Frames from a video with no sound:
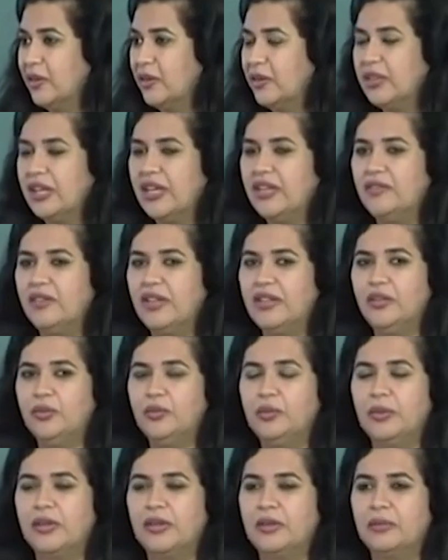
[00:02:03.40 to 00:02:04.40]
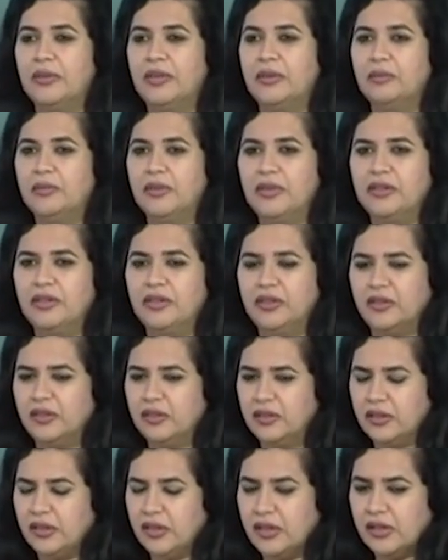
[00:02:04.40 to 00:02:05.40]
Okay, and when you may,
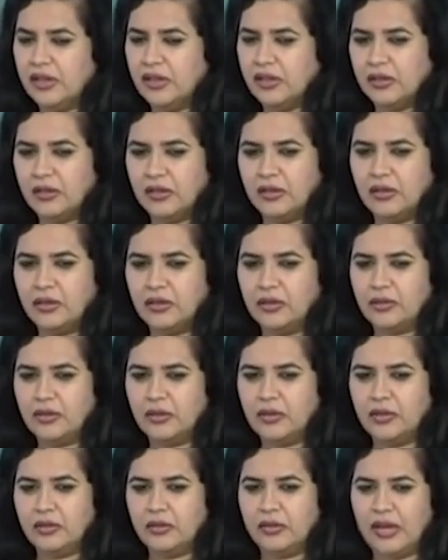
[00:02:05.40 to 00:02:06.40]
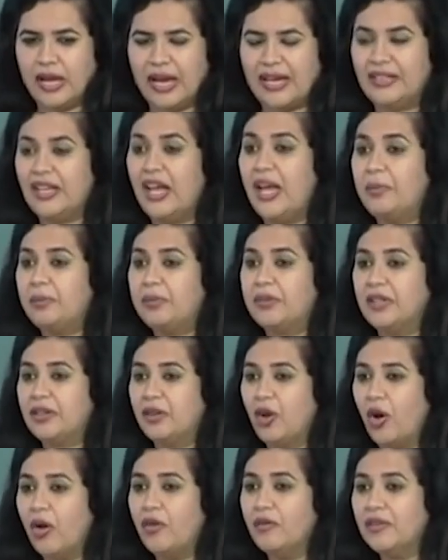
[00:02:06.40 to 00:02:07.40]
uh, adapt a
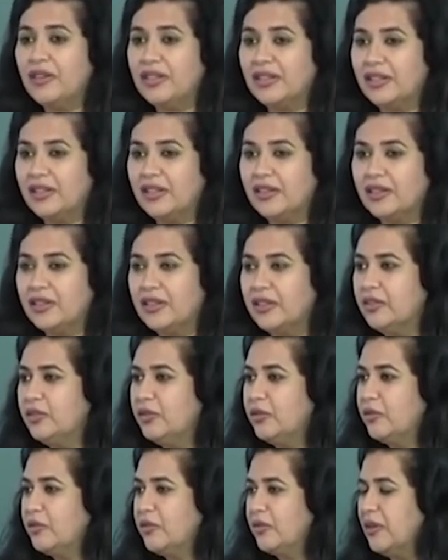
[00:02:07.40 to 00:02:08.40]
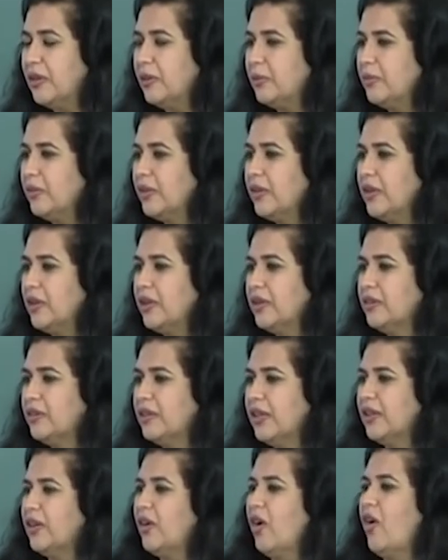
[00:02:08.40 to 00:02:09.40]
novel into film,
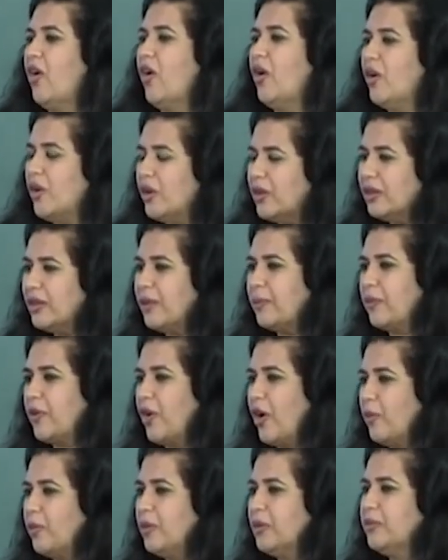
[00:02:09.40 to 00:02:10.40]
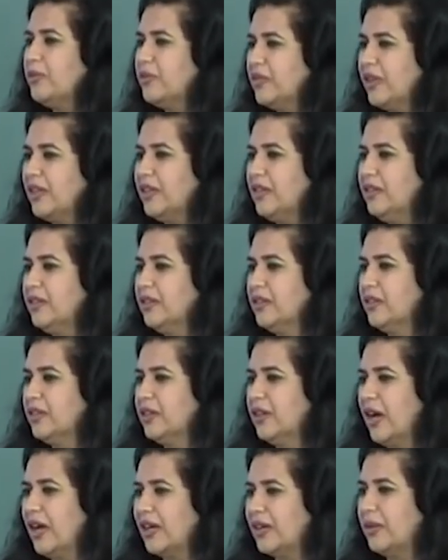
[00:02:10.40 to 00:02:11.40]
then all the problems that
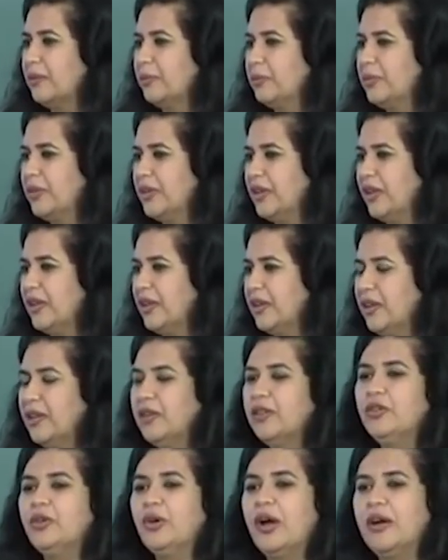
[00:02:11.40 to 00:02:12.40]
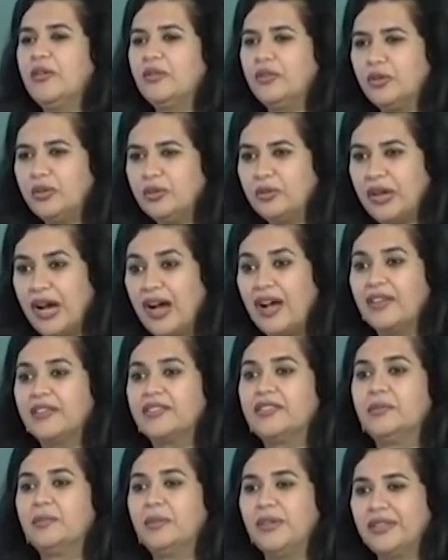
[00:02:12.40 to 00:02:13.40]
accompany. You have to
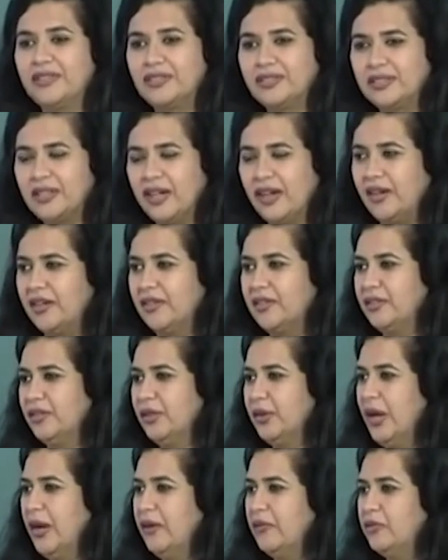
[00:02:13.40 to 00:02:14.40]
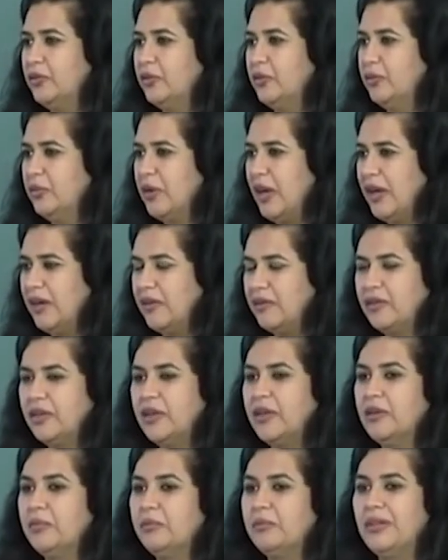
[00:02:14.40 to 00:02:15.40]
cast big stars, you have to have
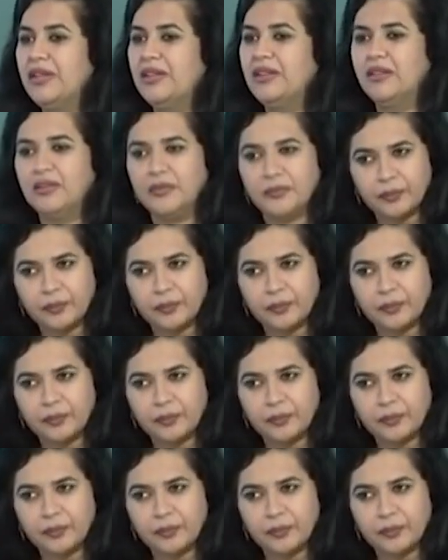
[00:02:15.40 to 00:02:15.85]
big